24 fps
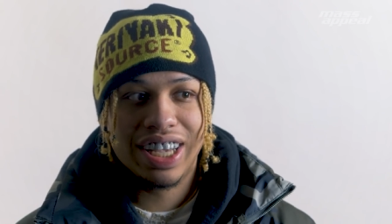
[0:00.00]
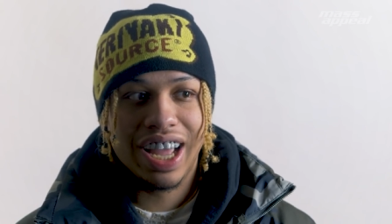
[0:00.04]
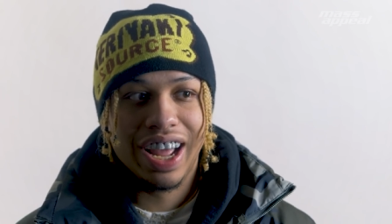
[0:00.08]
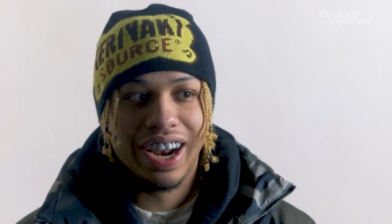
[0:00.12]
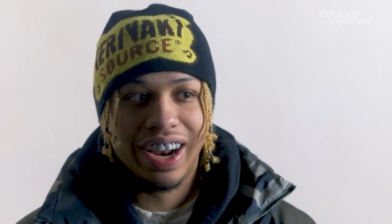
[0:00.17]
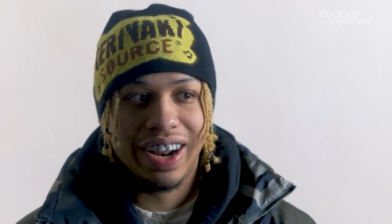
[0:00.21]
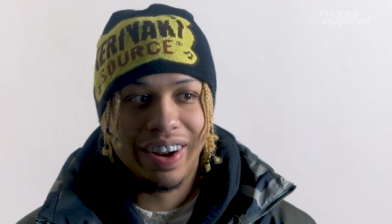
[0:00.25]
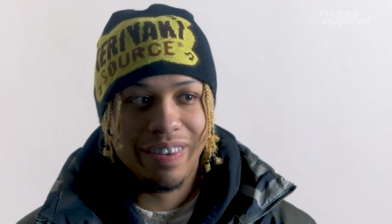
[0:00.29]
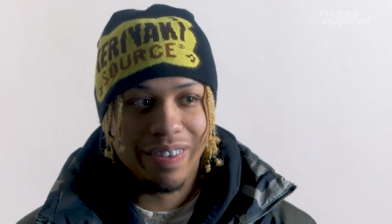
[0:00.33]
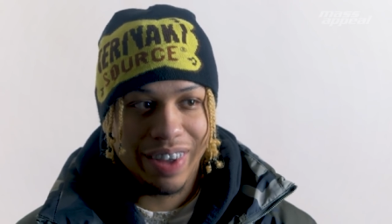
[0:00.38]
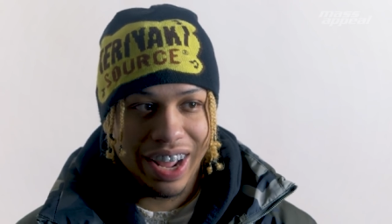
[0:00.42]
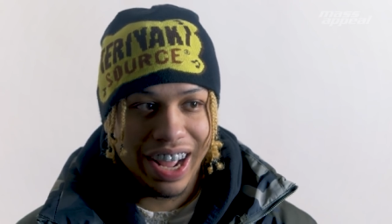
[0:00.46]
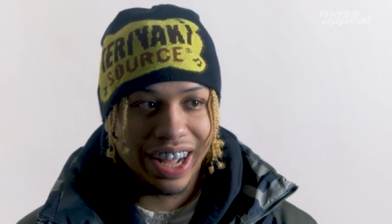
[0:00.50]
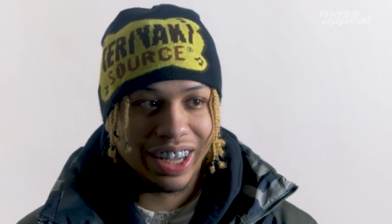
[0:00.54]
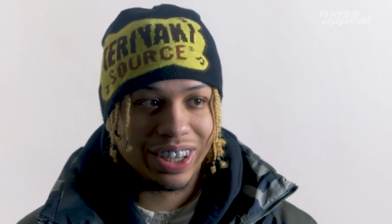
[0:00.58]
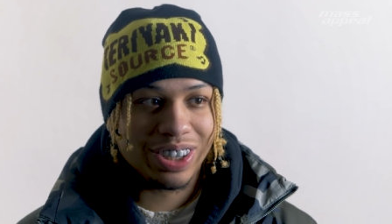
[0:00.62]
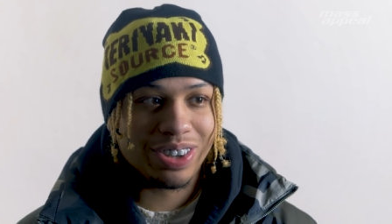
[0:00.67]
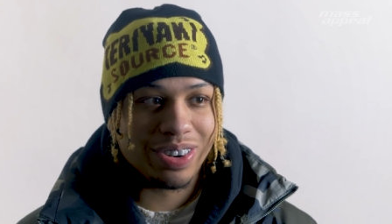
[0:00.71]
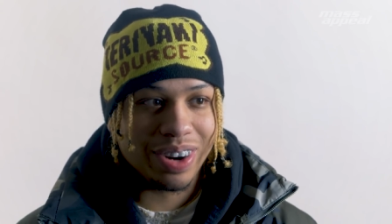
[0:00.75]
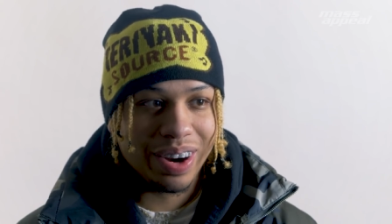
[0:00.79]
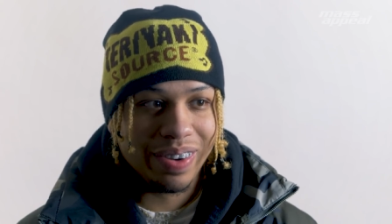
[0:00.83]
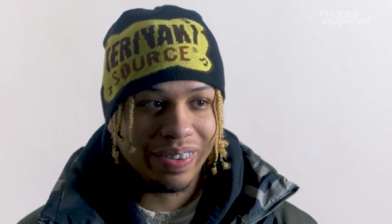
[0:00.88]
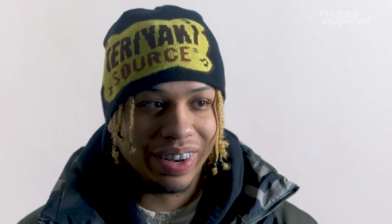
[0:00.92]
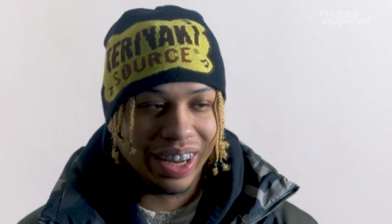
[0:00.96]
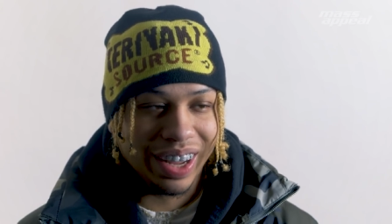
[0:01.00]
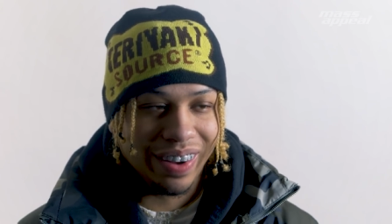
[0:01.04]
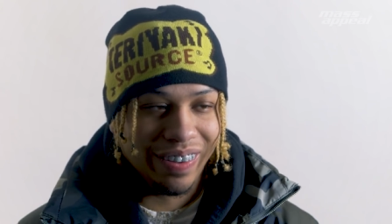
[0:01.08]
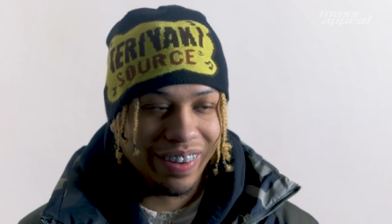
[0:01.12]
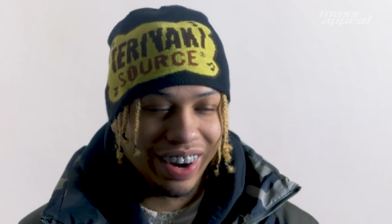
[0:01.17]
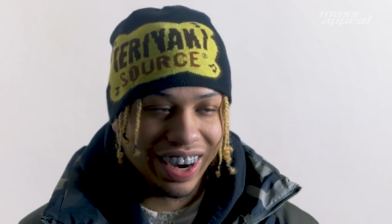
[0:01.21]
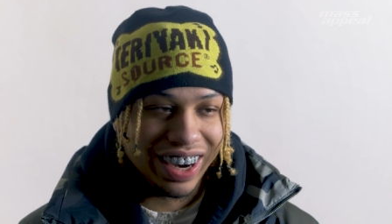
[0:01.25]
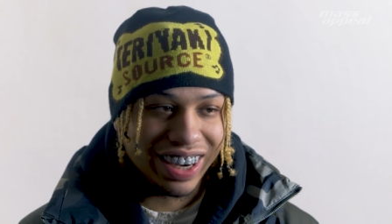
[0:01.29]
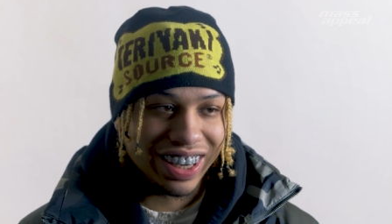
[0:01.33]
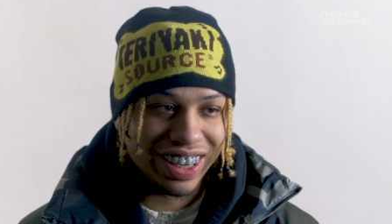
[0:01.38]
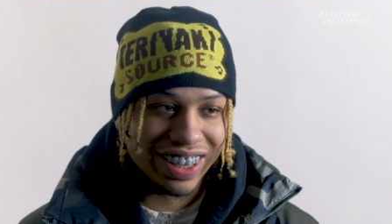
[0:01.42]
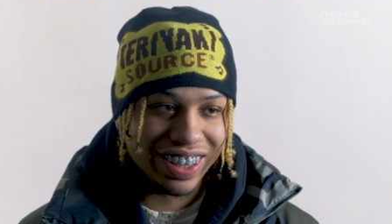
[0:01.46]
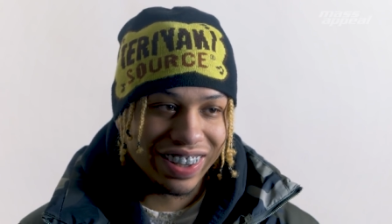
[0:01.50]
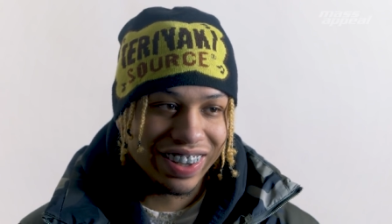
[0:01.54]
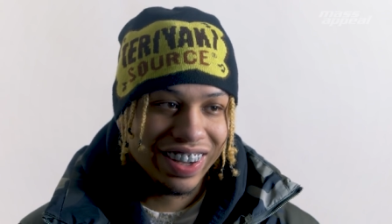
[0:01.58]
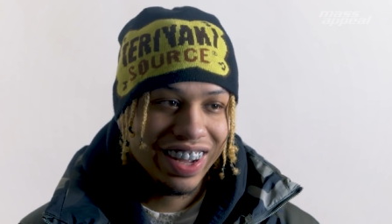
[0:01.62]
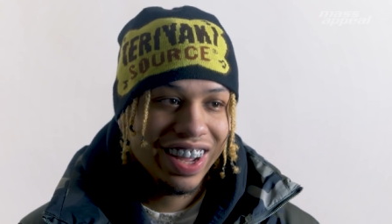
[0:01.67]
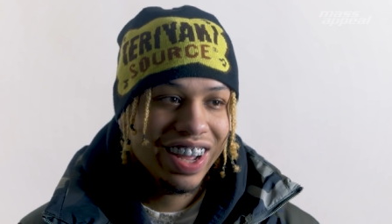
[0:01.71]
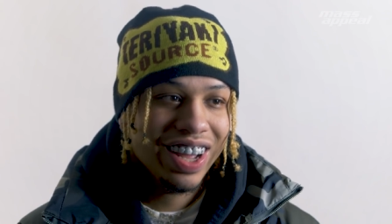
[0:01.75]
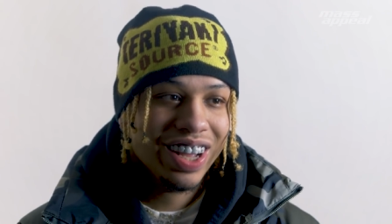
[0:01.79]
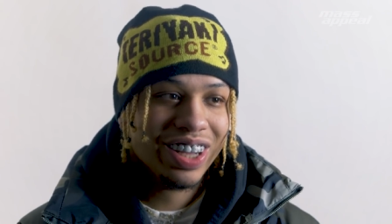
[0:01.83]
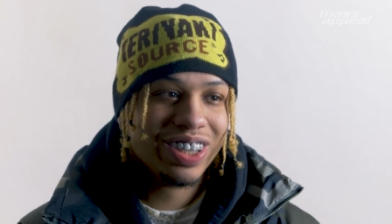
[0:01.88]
sounded extremely weird too.